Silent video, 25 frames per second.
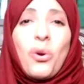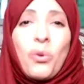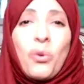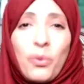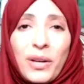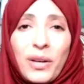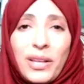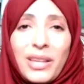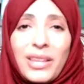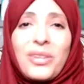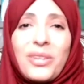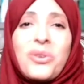
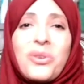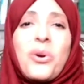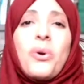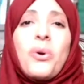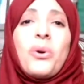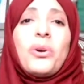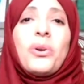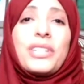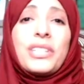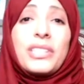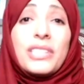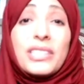with, you
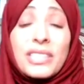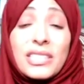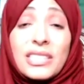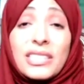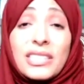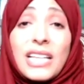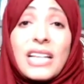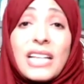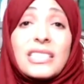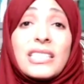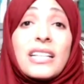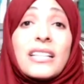know,
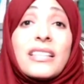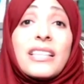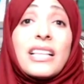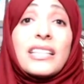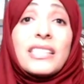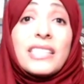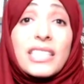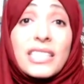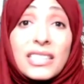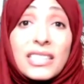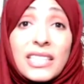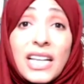criticizing the
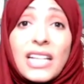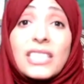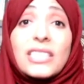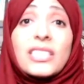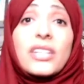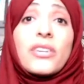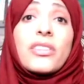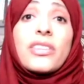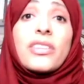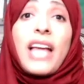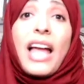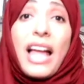
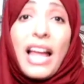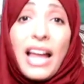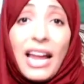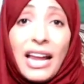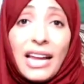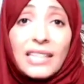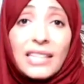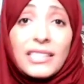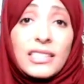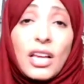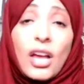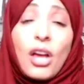dictator, the
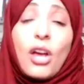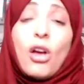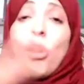head